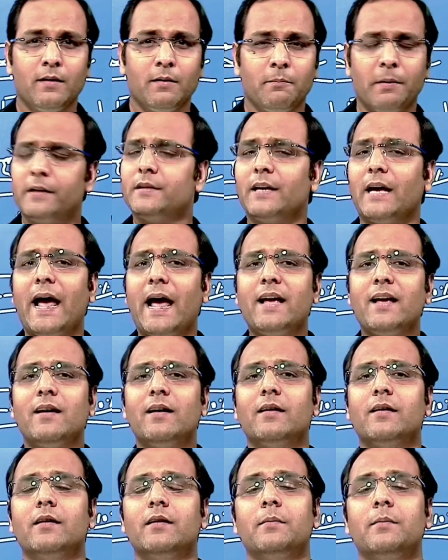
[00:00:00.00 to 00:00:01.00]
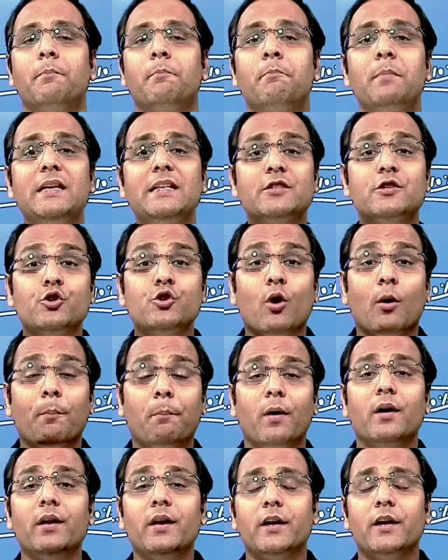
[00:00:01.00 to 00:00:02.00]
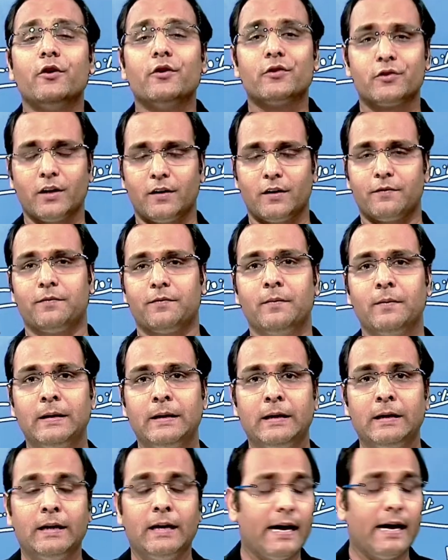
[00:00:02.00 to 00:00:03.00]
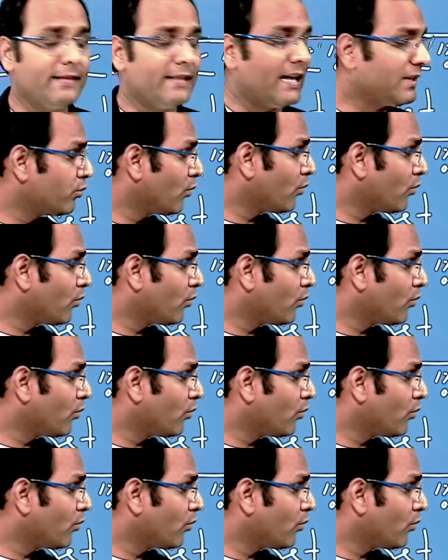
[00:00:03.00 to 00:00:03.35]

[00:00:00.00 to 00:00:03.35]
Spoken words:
Because anger means you are burning yourself. And that's